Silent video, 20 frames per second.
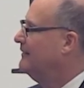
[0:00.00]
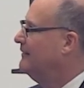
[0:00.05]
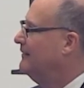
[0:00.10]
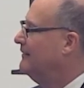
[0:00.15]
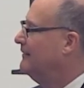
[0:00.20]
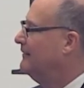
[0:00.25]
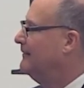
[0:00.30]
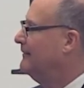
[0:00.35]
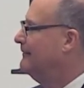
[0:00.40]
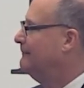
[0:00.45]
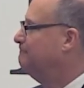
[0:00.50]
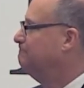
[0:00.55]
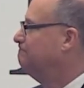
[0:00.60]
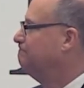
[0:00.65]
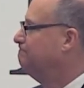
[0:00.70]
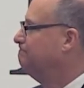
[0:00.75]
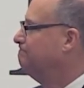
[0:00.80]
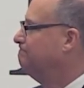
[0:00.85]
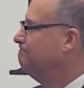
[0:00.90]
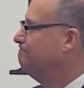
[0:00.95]
um,
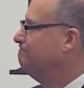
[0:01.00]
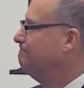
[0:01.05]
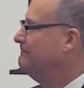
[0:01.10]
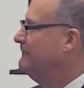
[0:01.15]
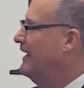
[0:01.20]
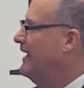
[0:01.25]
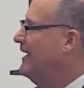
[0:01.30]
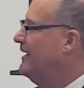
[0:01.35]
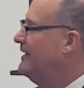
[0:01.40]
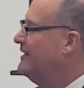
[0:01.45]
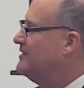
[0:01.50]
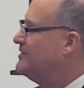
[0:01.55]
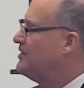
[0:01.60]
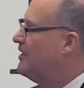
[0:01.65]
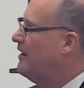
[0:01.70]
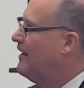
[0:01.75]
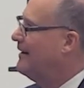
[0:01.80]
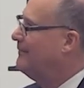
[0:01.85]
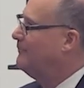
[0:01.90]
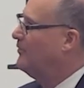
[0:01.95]
any
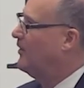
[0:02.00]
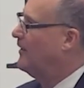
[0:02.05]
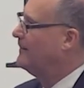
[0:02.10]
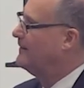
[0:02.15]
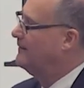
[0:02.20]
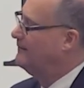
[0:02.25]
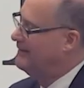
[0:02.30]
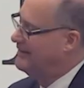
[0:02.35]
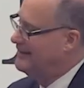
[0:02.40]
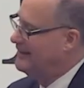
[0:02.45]
time on them.